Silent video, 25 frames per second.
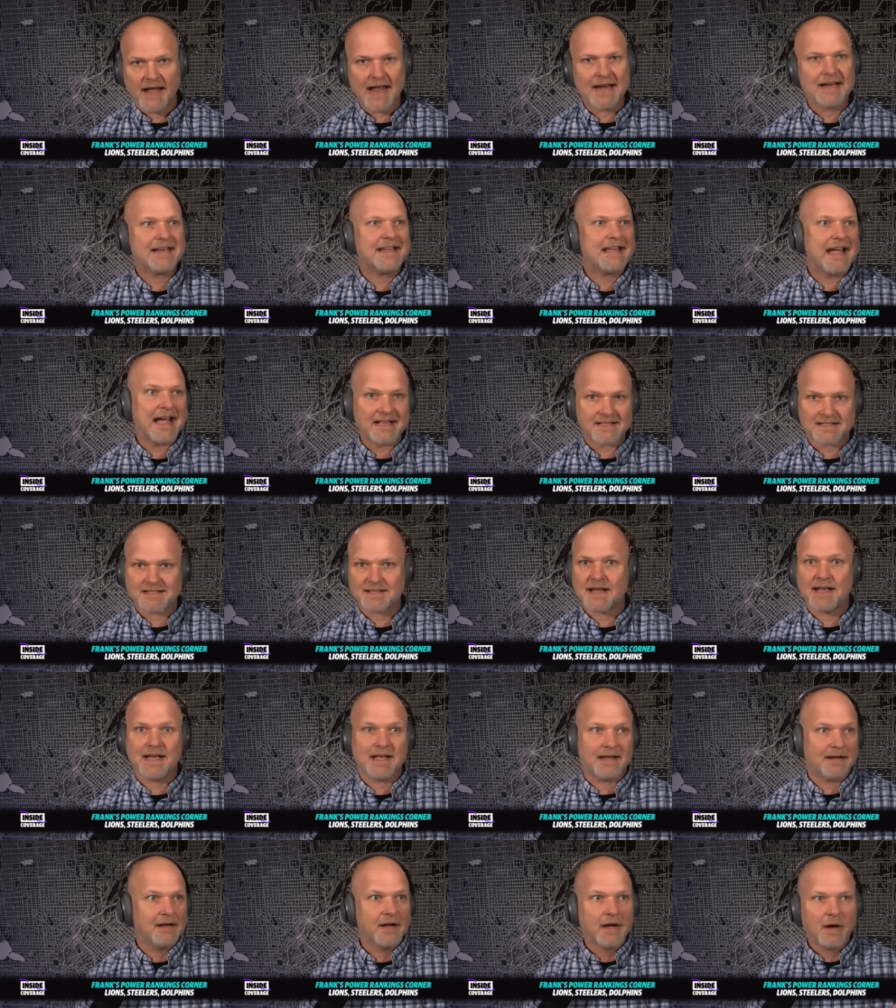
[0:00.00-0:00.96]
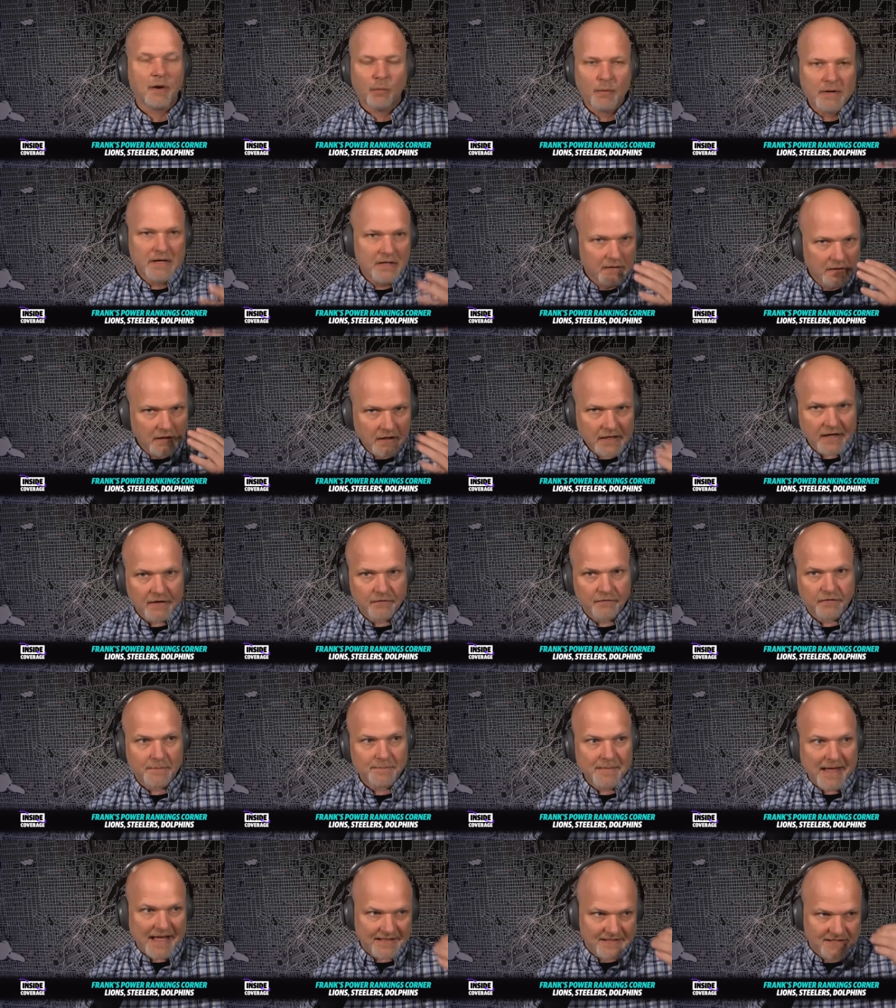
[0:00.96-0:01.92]
And yes, it, when you look at it
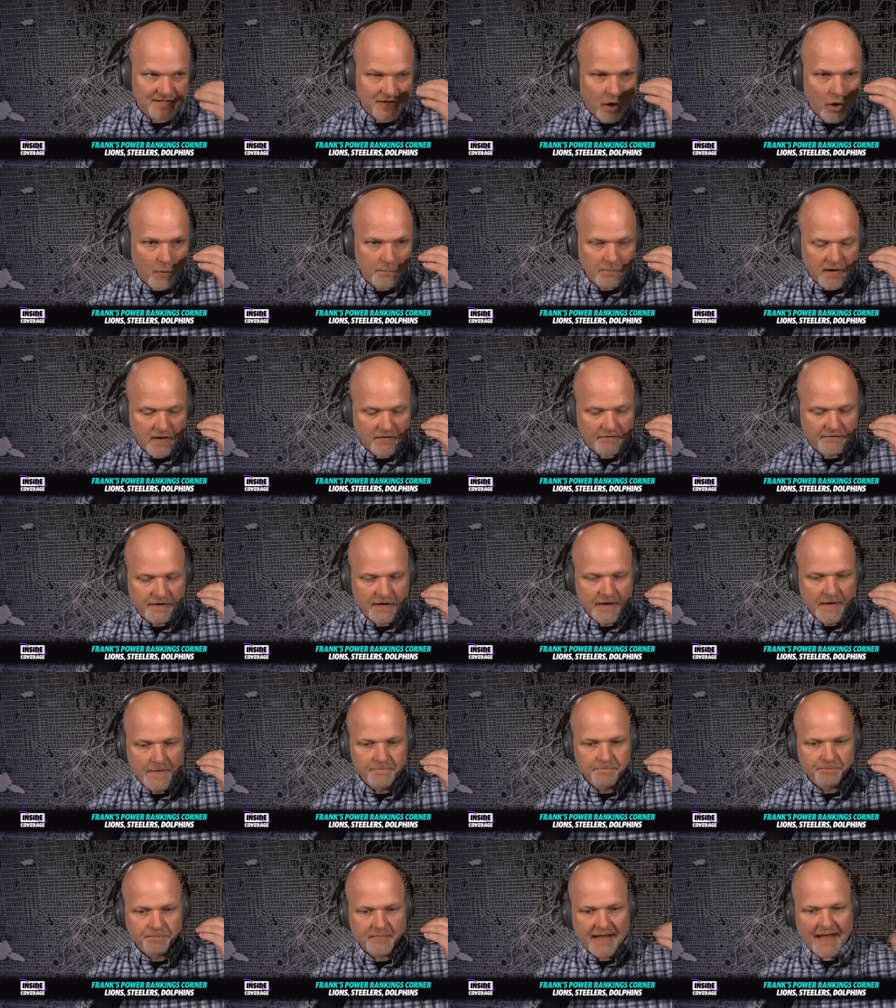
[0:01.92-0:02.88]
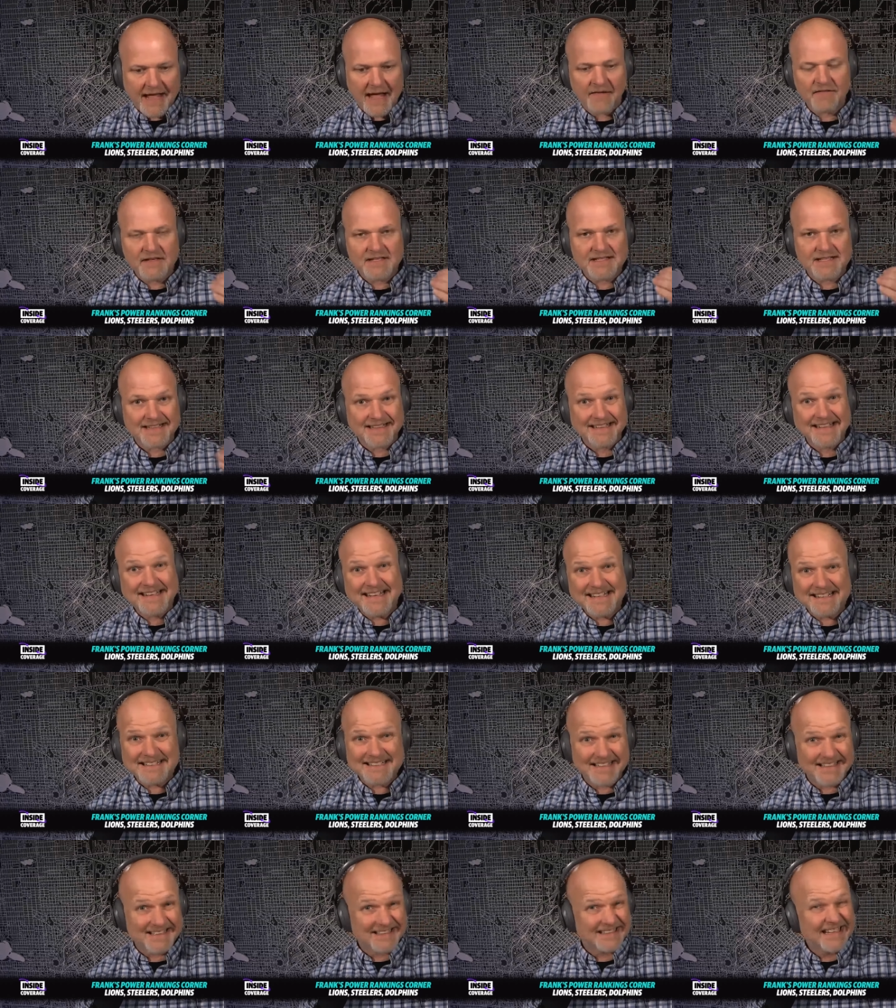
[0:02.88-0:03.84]
from that scope of they have this elite,
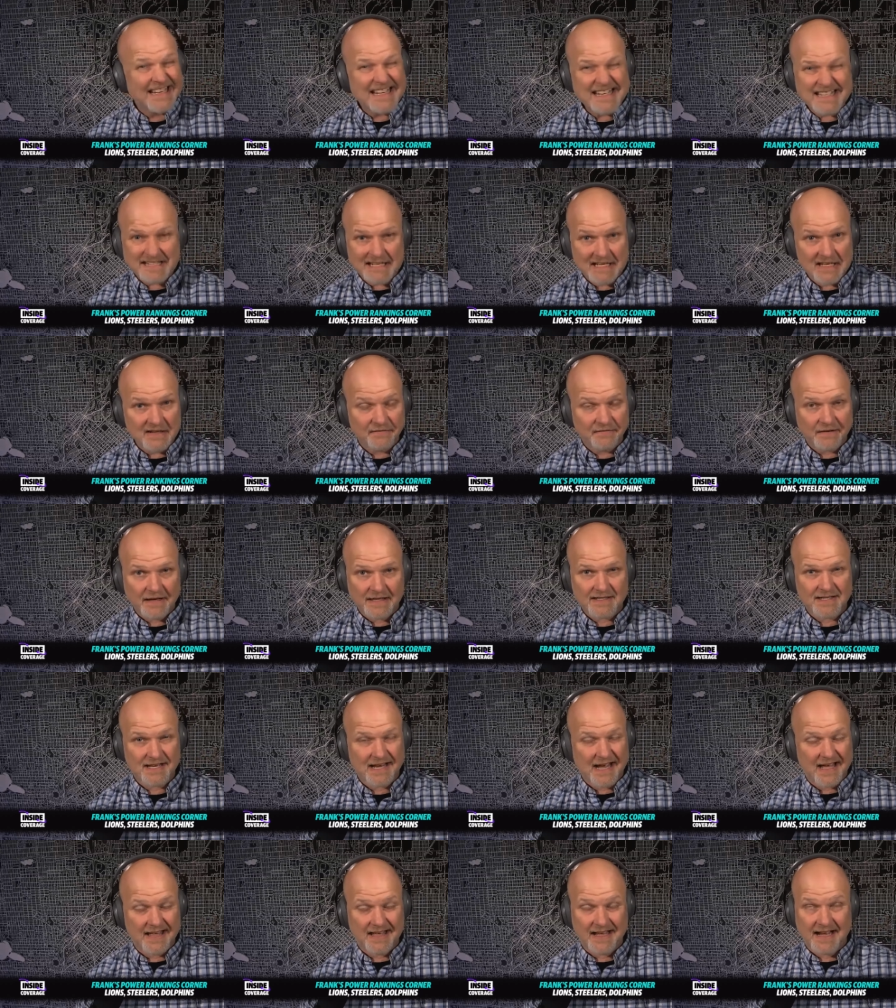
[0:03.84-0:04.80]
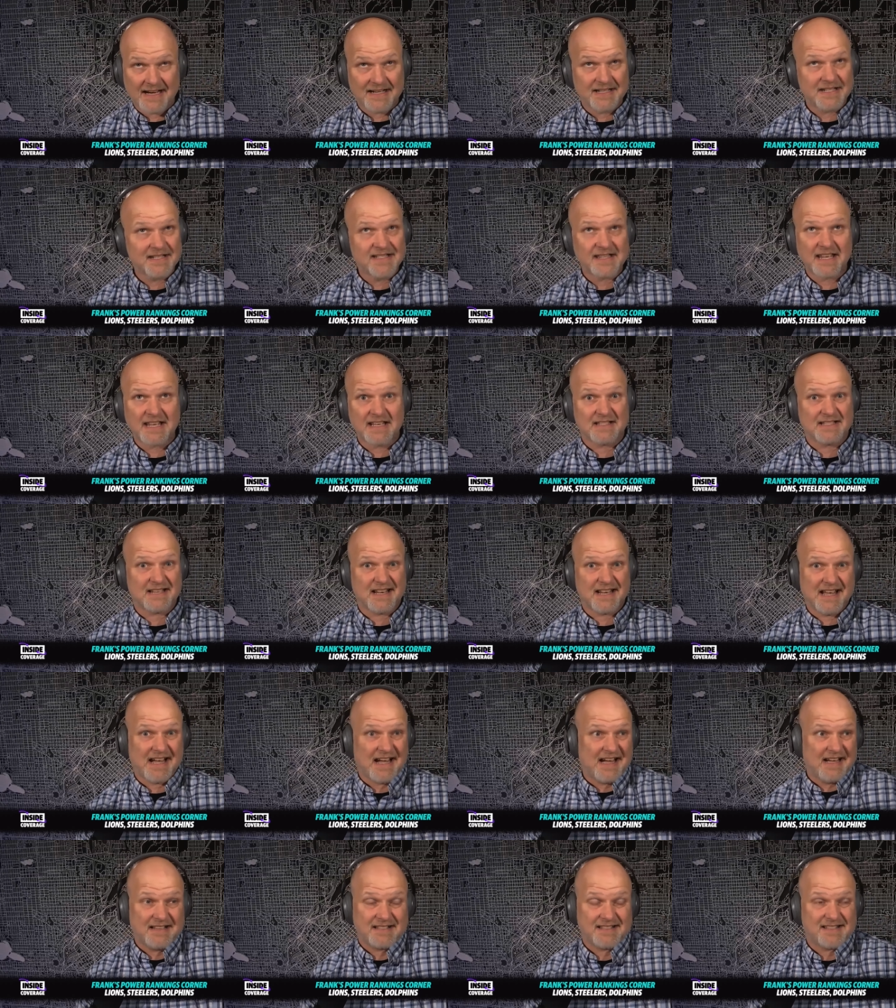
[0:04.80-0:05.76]
elite defense, I, I just think it's
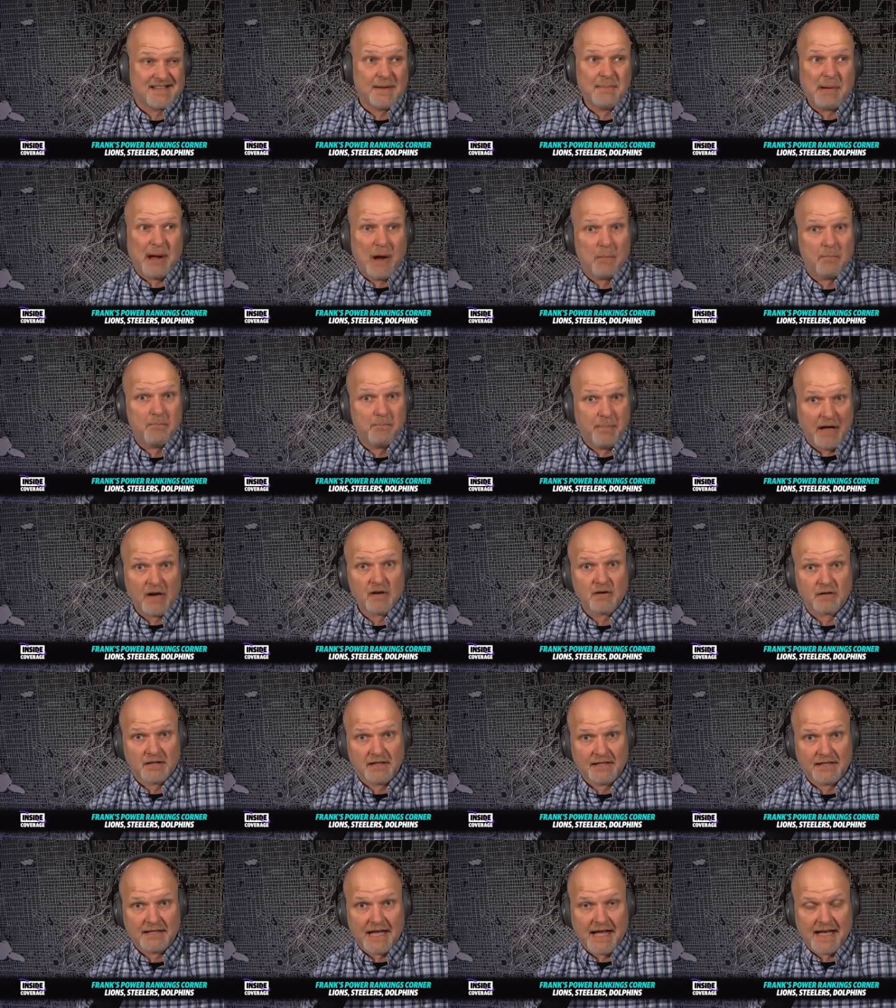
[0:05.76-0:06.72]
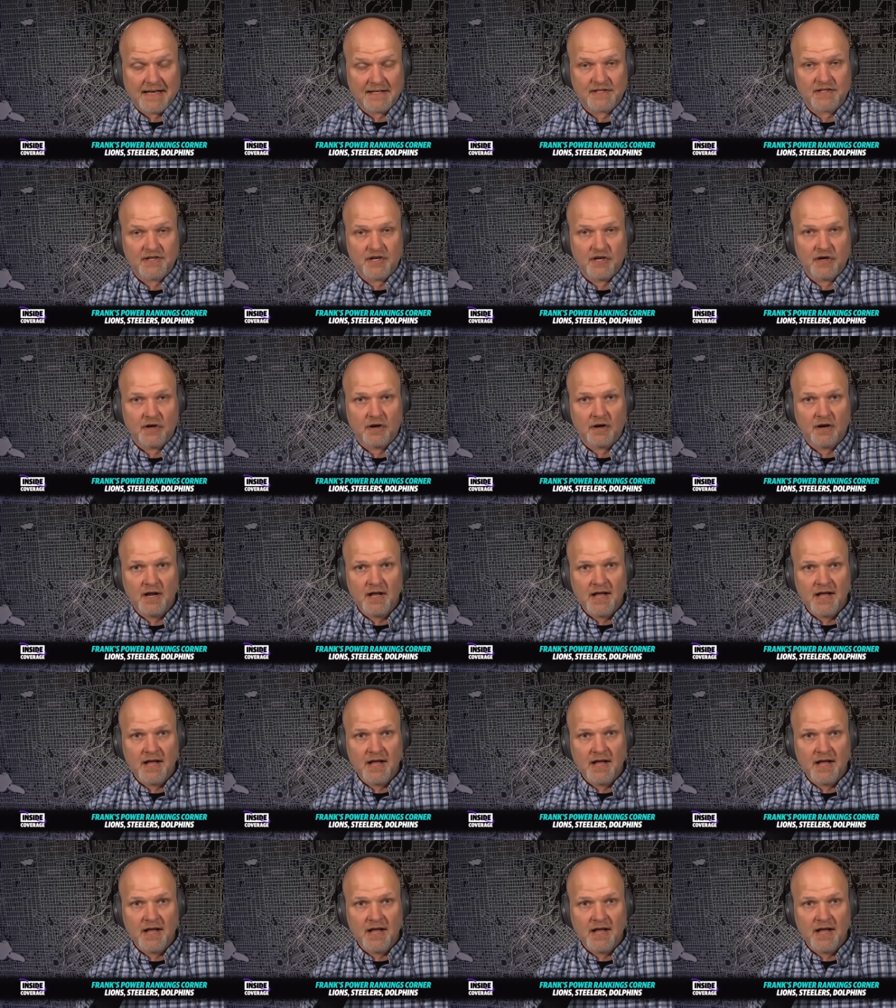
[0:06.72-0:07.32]
somehow better than last year.